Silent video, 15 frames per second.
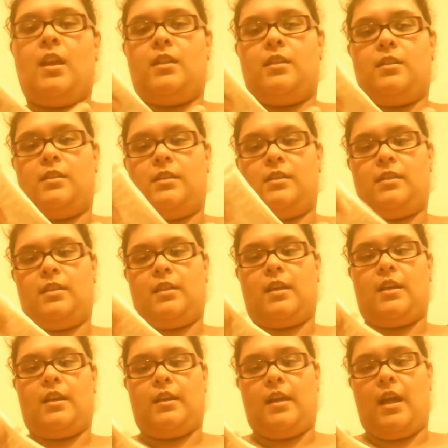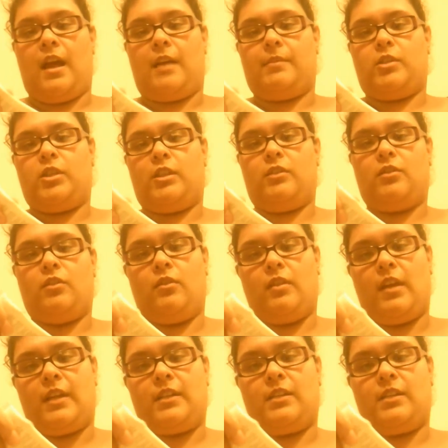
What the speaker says: This is the gentle